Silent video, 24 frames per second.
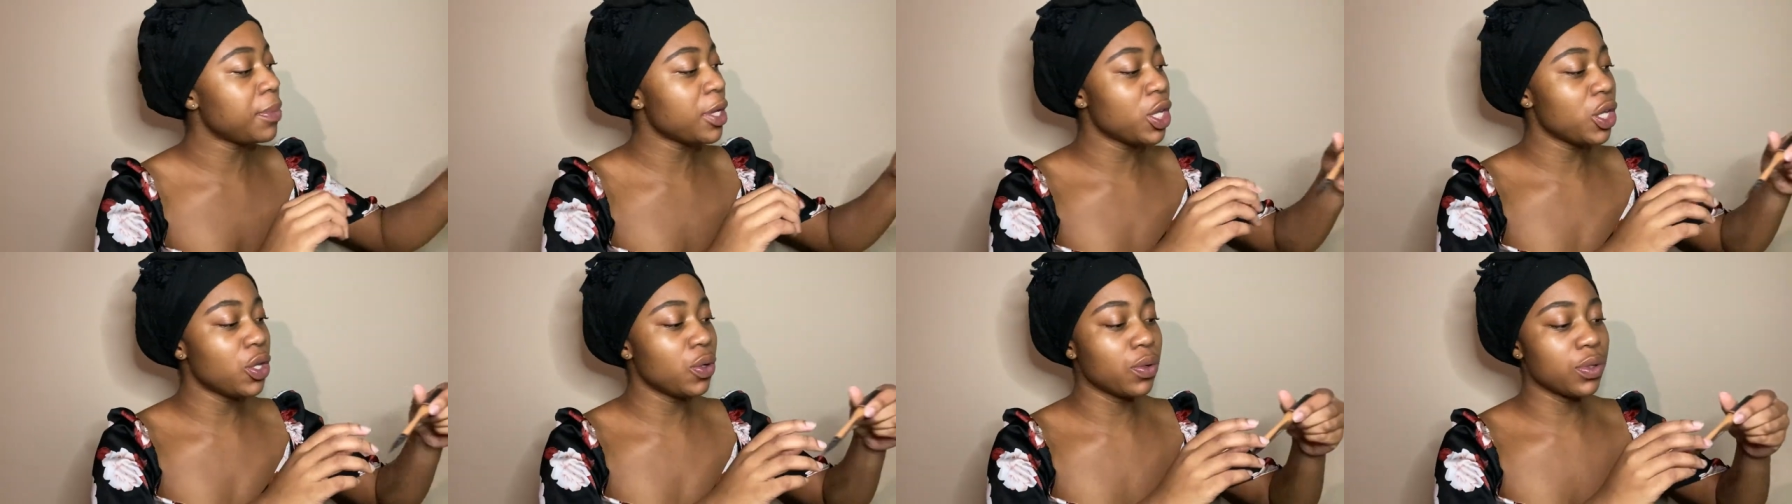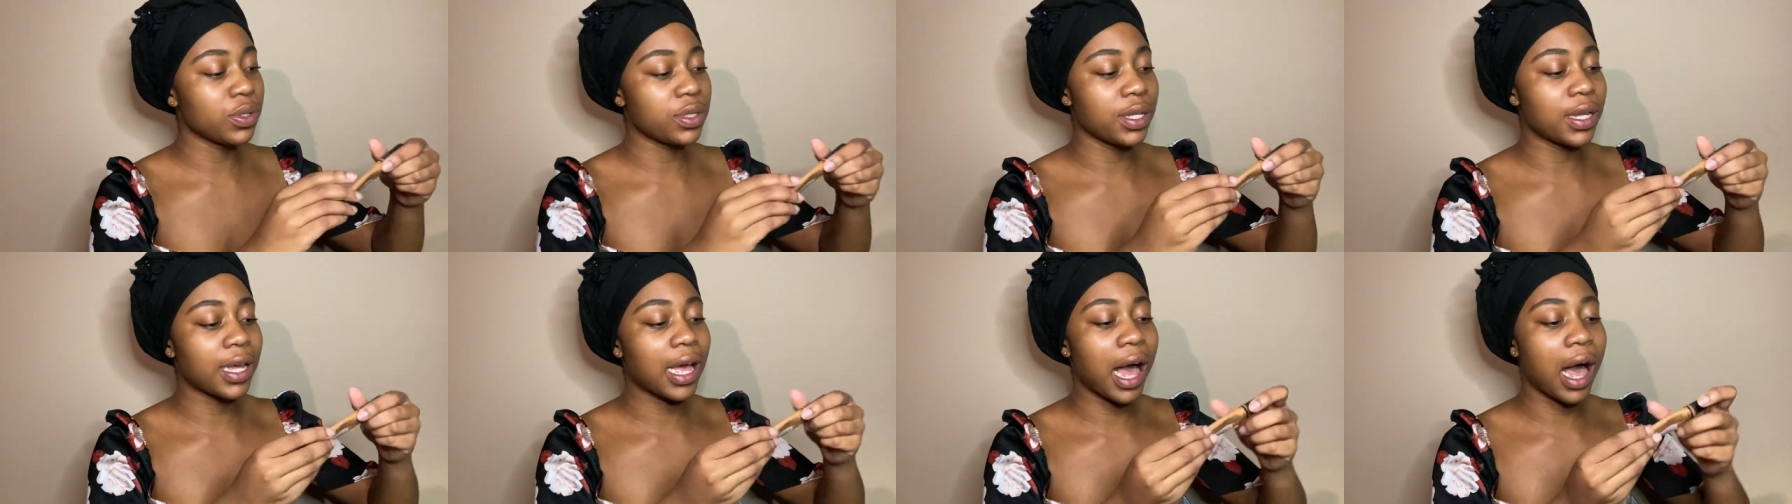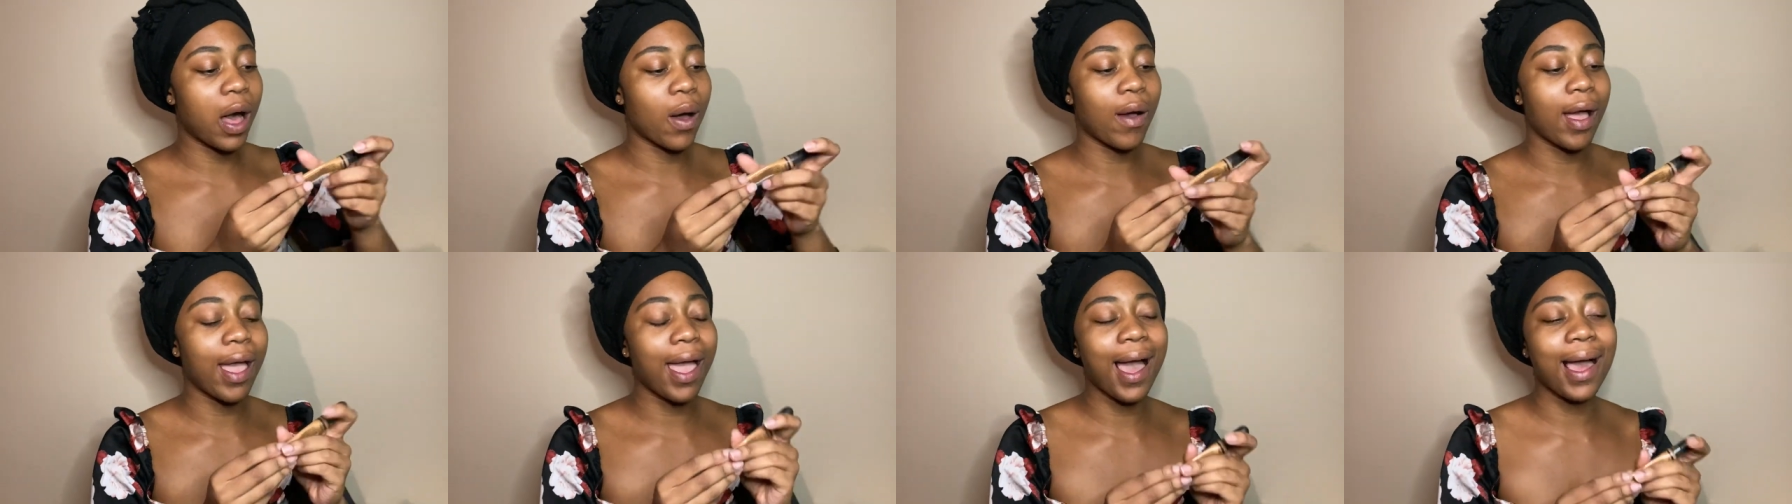using
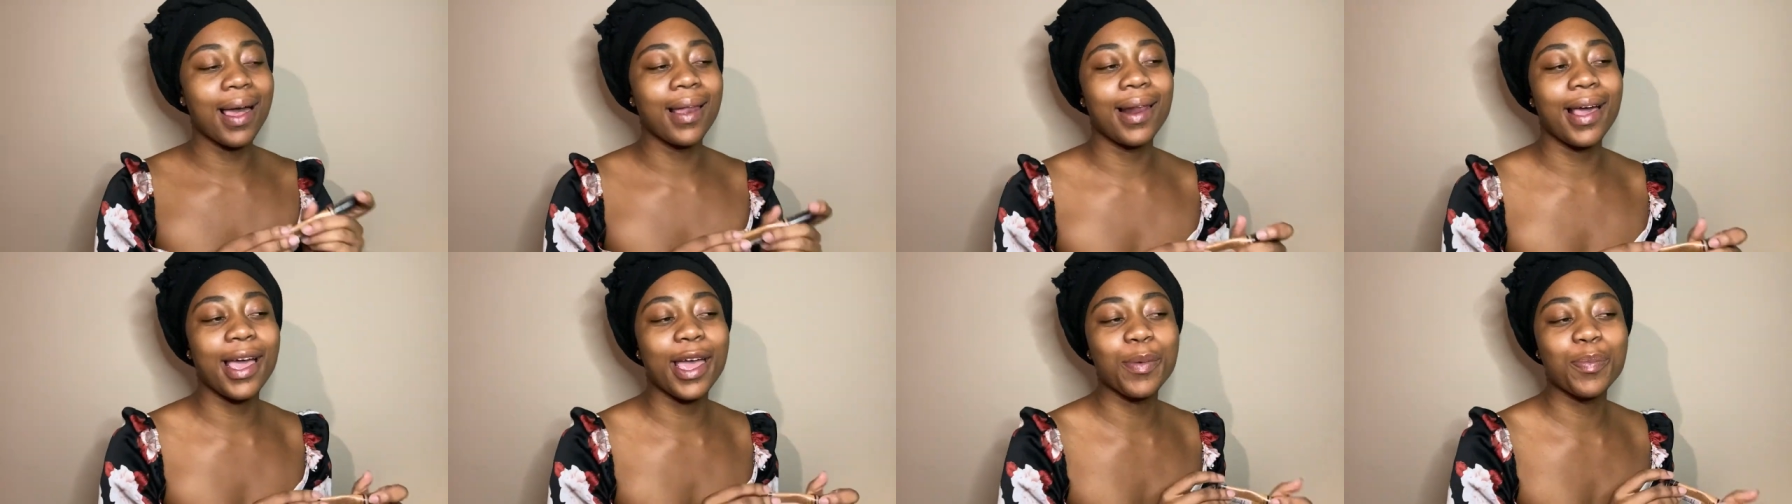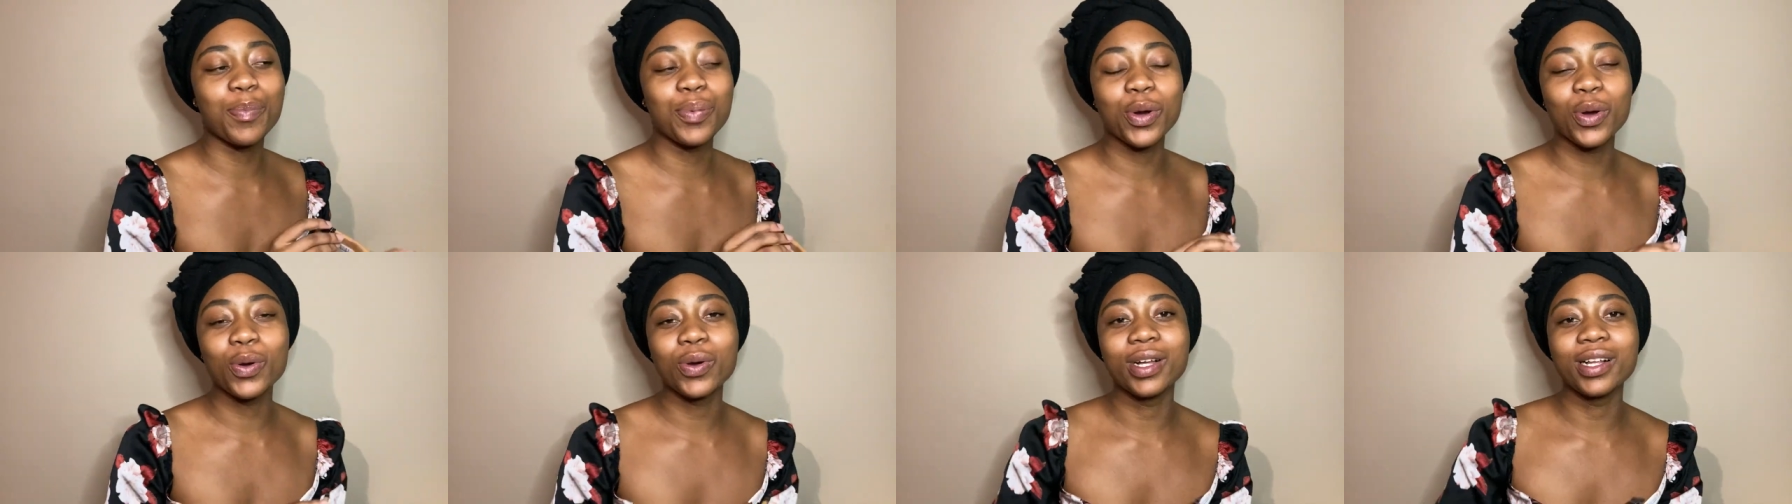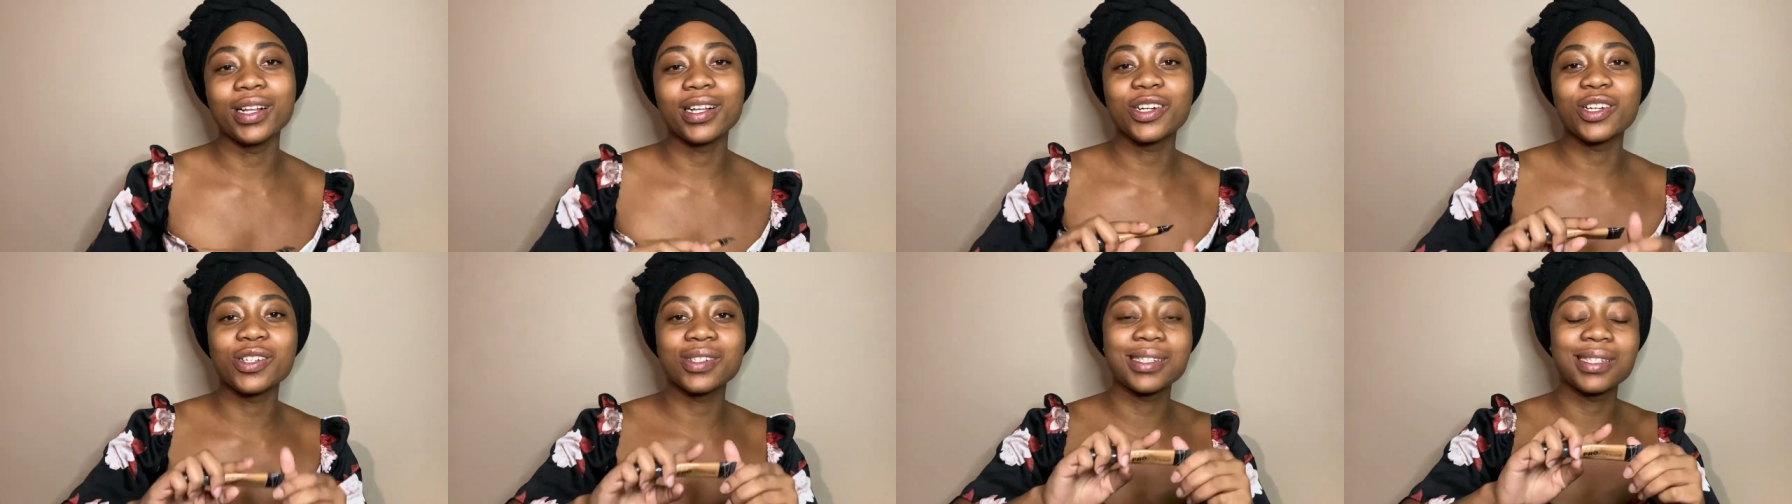our LA Pro Girl
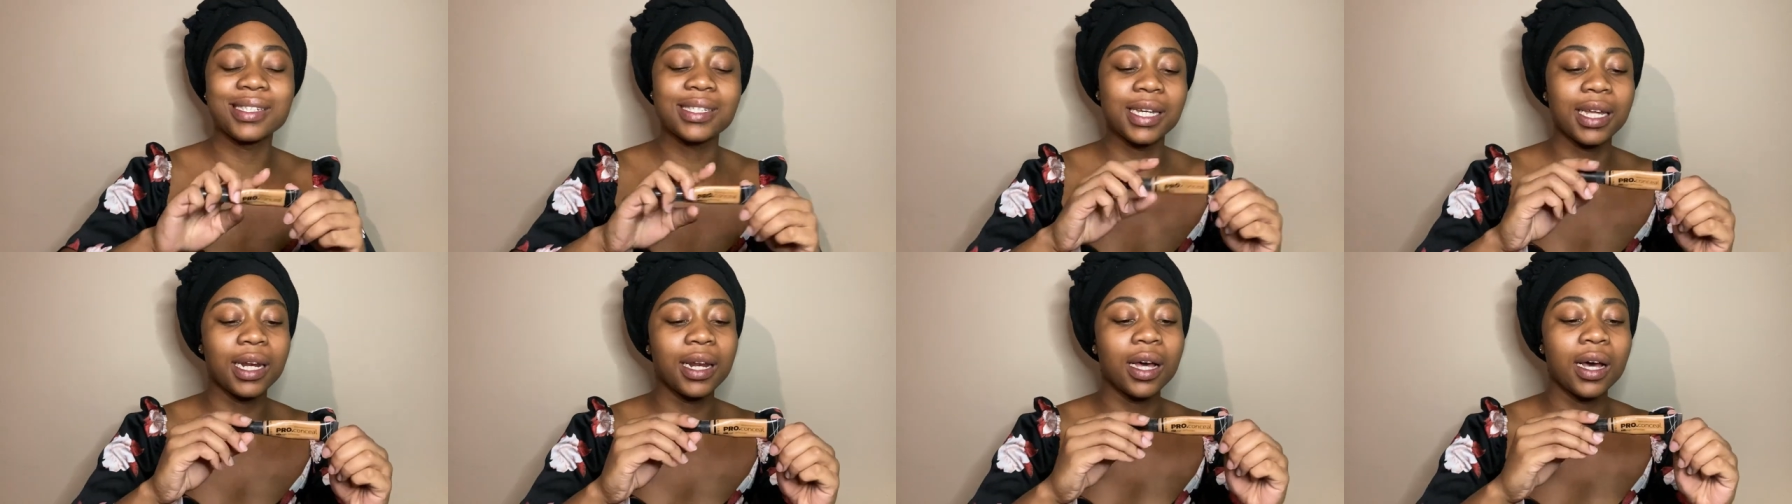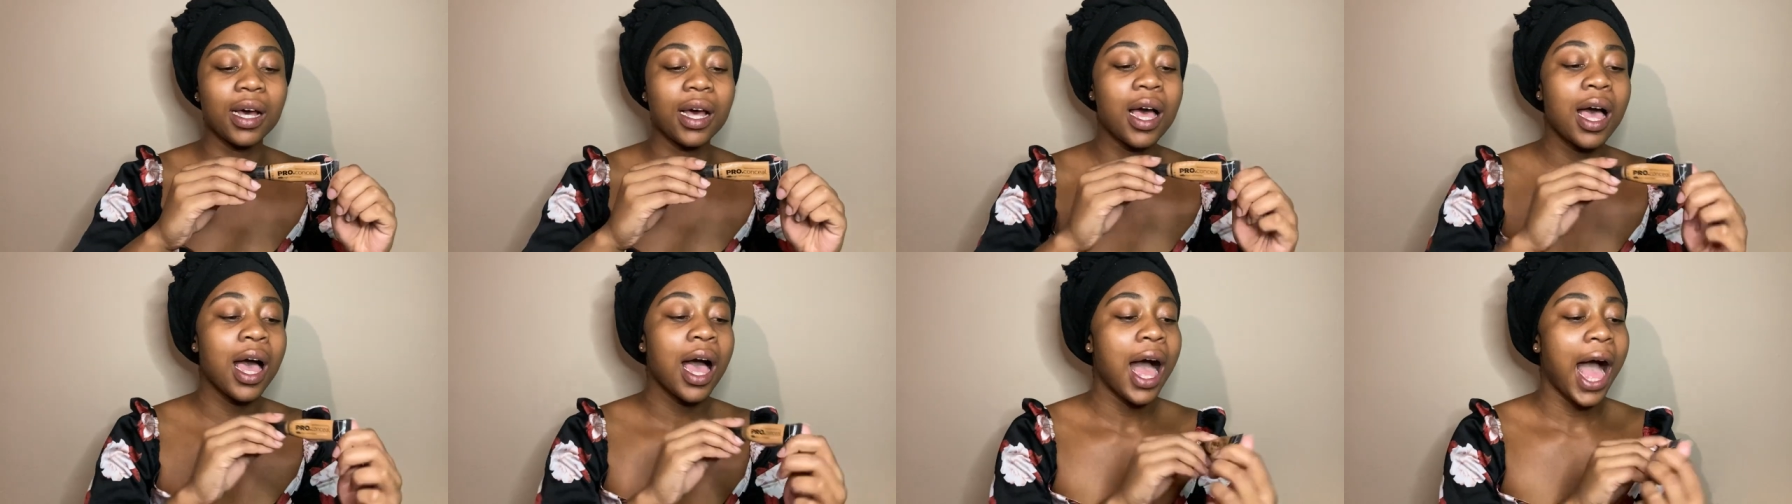concealer.